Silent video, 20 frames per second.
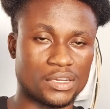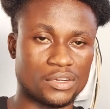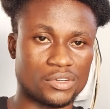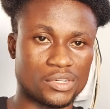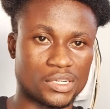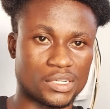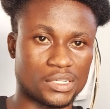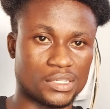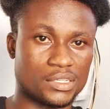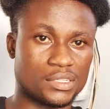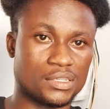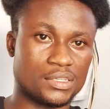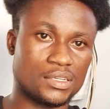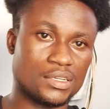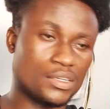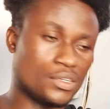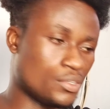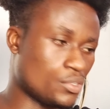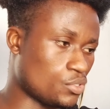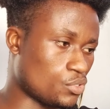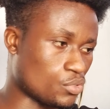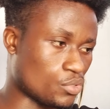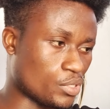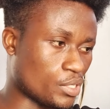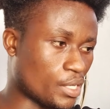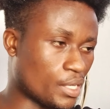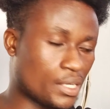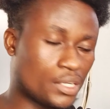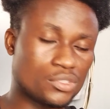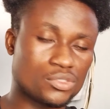Okay, so
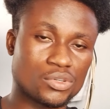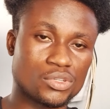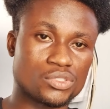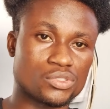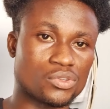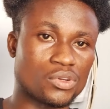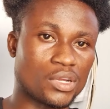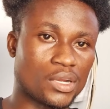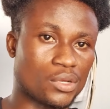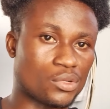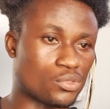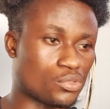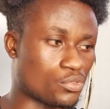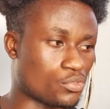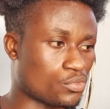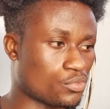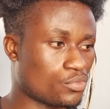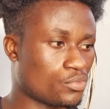here, this is what you're gonna do.